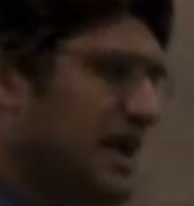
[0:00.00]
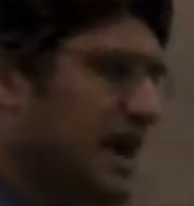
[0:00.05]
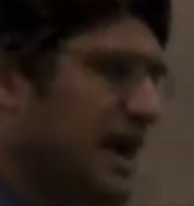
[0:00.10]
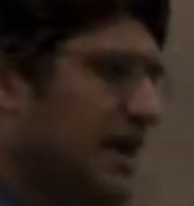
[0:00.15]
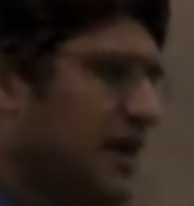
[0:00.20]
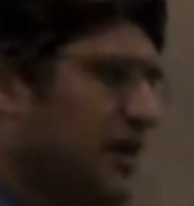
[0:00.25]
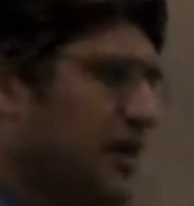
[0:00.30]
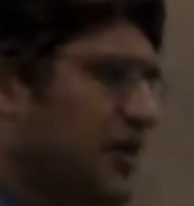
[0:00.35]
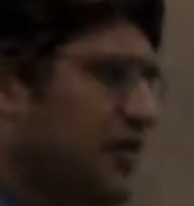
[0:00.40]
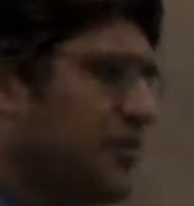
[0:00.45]

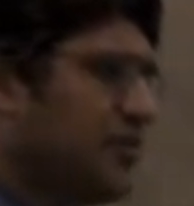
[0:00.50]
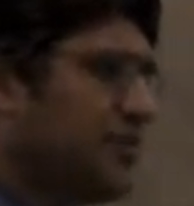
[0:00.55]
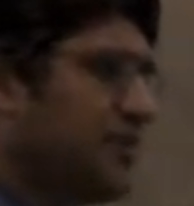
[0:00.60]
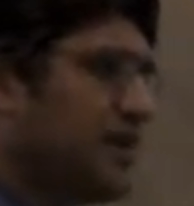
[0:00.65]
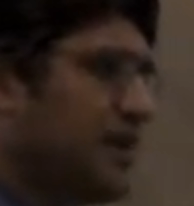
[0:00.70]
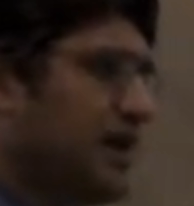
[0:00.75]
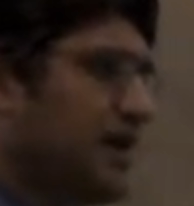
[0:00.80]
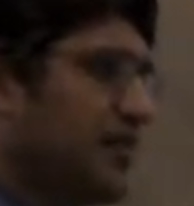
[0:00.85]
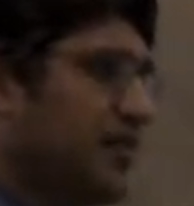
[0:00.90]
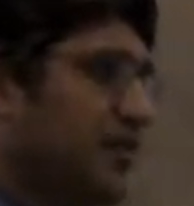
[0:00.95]
I hope
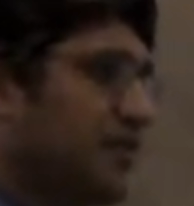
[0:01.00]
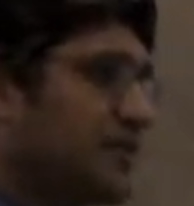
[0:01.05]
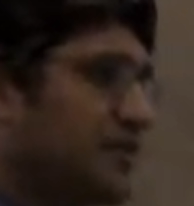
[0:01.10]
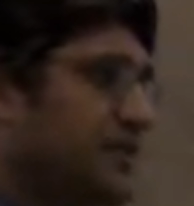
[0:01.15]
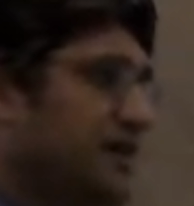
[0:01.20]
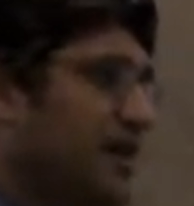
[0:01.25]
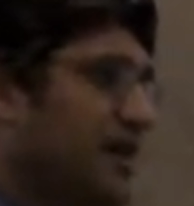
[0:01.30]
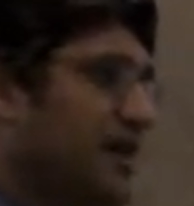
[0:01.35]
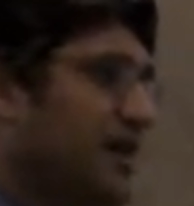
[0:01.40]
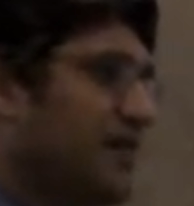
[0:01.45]
over
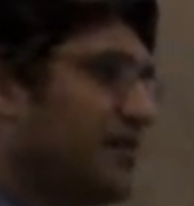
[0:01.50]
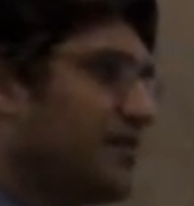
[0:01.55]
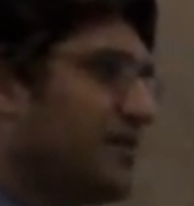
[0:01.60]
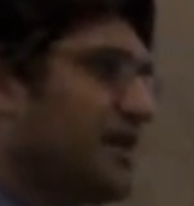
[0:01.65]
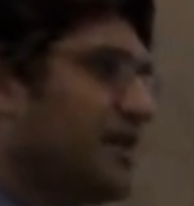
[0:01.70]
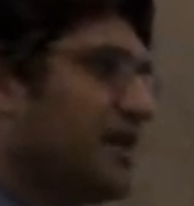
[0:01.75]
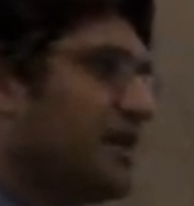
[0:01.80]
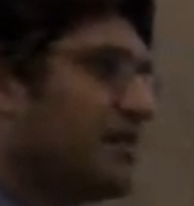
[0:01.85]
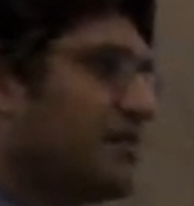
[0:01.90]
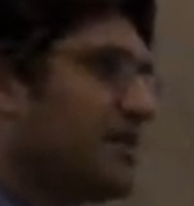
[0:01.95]

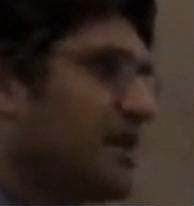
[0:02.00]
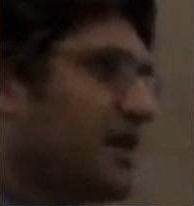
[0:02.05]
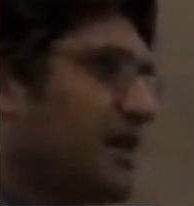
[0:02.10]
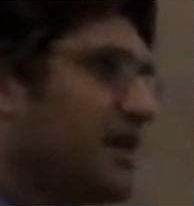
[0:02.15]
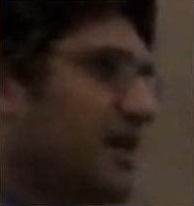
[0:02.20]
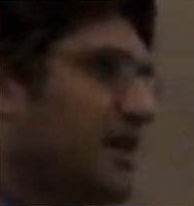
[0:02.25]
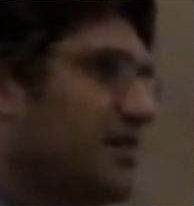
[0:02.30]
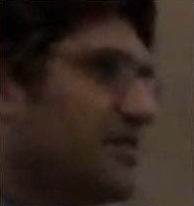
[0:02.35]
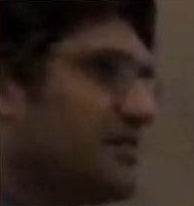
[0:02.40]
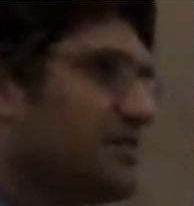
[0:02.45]
time,
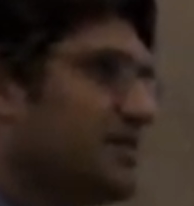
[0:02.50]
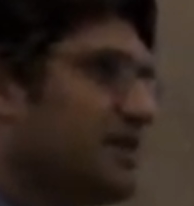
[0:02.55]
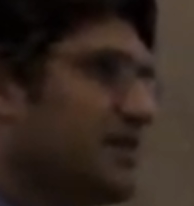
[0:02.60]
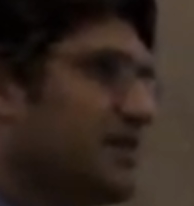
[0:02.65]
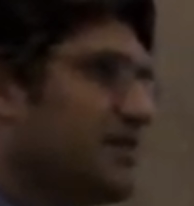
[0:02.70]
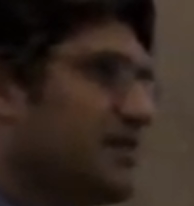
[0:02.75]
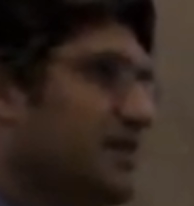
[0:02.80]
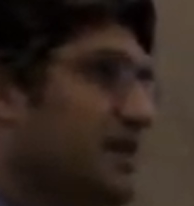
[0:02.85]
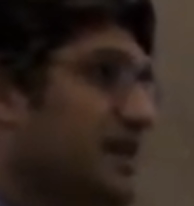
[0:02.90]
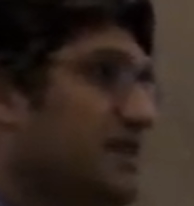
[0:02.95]
becomes
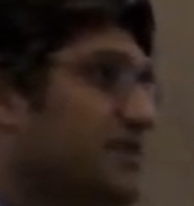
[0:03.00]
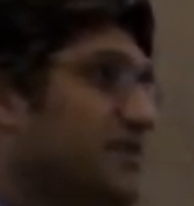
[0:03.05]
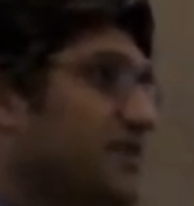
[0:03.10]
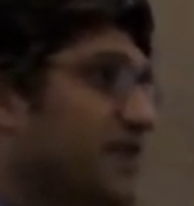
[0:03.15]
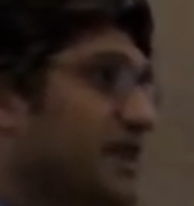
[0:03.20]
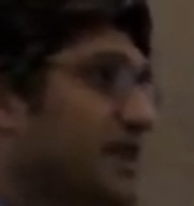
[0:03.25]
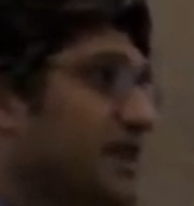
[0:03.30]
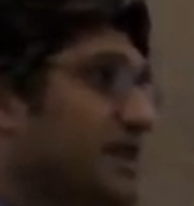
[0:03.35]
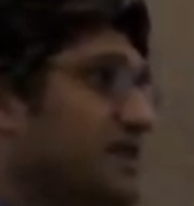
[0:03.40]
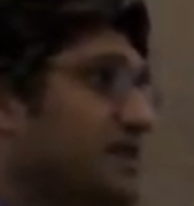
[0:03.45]
that yes,
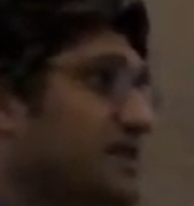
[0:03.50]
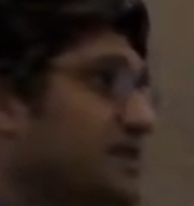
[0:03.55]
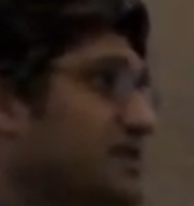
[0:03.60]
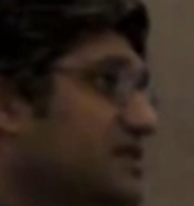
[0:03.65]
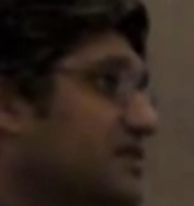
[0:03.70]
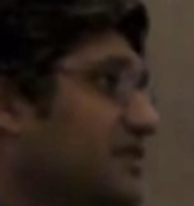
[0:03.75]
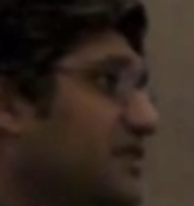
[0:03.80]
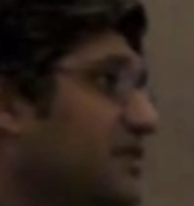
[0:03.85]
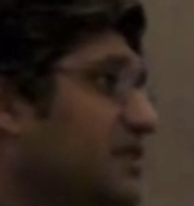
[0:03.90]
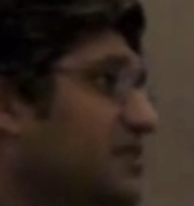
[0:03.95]
financing
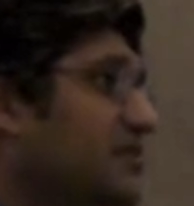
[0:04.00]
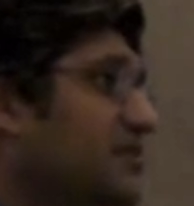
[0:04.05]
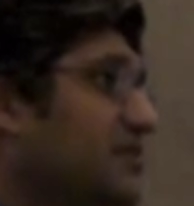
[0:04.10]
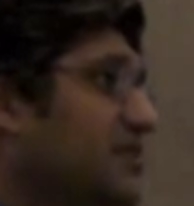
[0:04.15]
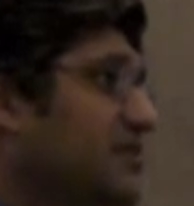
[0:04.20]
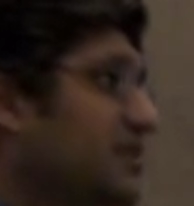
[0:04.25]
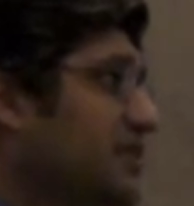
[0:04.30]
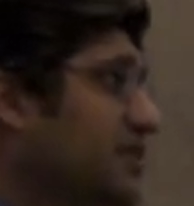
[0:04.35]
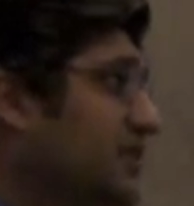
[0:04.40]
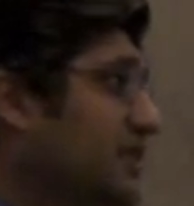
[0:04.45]
is
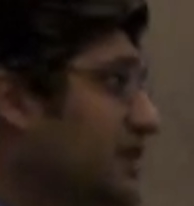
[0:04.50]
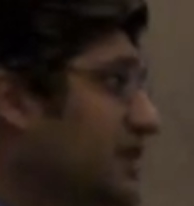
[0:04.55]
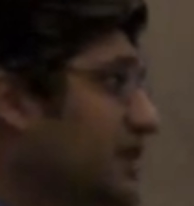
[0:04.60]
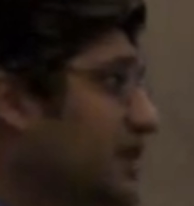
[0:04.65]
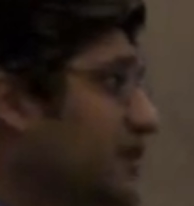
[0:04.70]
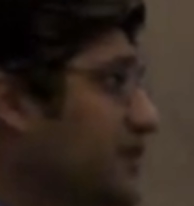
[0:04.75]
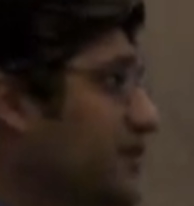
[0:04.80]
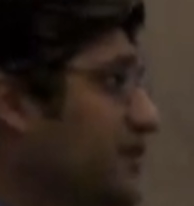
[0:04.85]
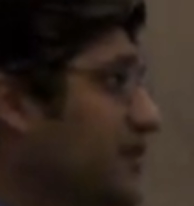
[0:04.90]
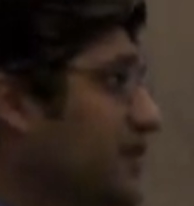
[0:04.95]
available. And you're going to
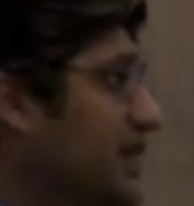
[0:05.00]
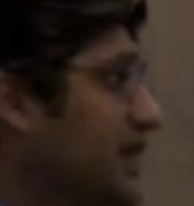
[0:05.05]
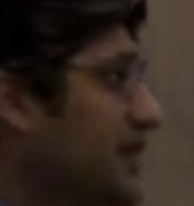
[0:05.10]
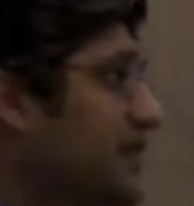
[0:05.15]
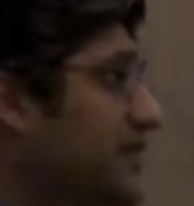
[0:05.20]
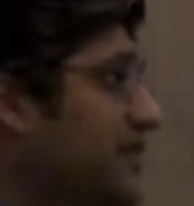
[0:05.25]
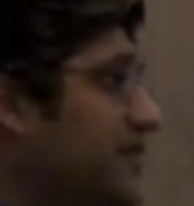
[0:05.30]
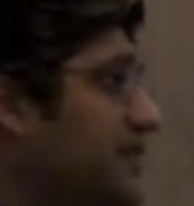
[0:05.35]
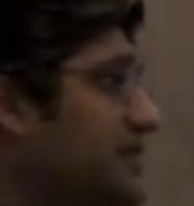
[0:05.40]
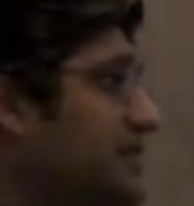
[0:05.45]
hear from a lot
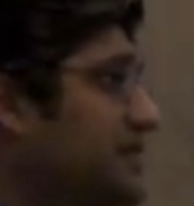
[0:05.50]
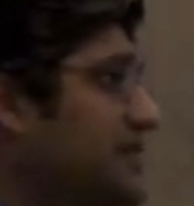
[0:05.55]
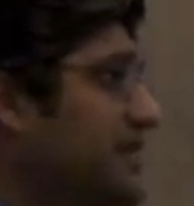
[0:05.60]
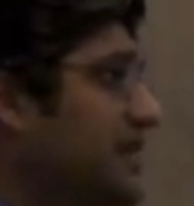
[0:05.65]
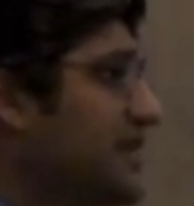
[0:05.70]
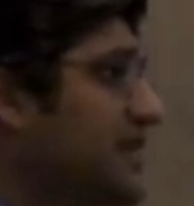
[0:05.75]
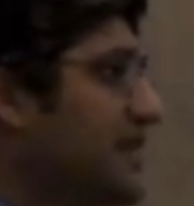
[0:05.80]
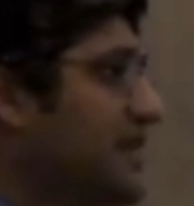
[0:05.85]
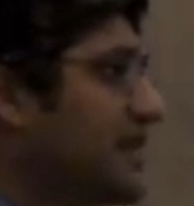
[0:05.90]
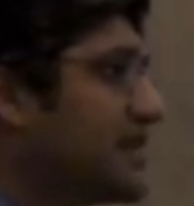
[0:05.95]
of folks
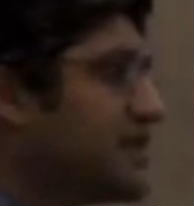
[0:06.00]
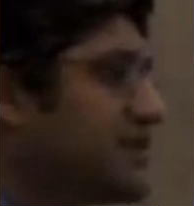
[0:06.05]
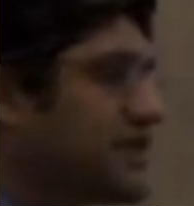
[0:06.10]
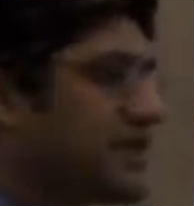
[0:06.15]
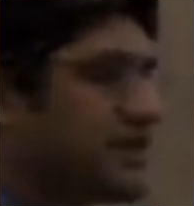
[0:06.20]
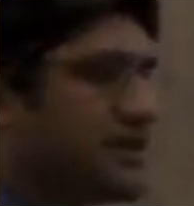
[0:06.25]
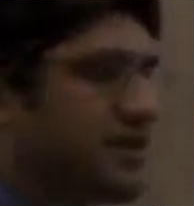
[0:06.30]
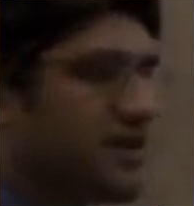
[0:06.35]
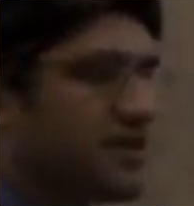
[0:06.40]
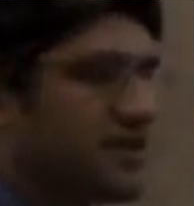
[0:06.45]
today that actually
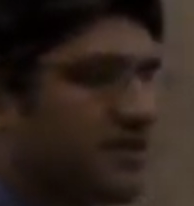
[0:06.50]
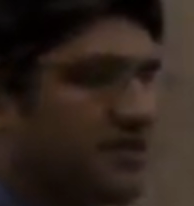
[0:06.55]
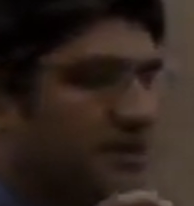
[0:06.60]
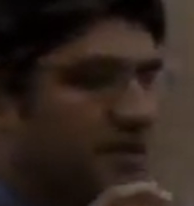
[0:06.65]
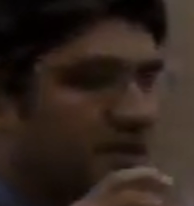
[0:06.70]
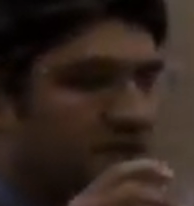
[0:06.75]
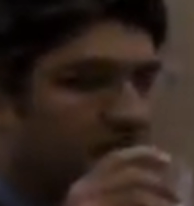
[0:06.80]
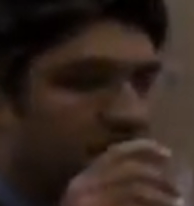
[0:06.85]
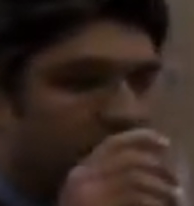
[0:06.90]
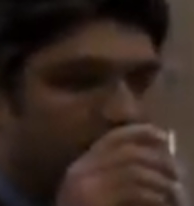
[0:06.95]
can talk to you
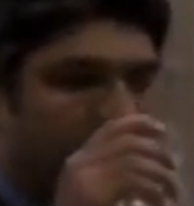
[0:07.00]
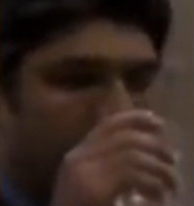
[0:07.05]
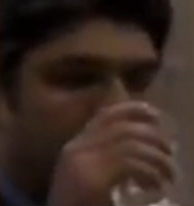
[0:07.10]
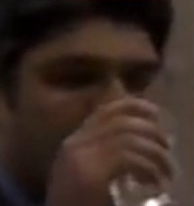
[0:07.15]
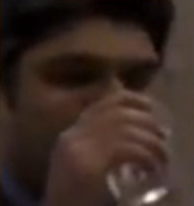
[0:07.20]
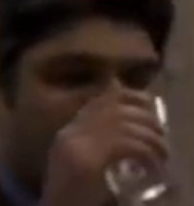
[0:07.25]
about that.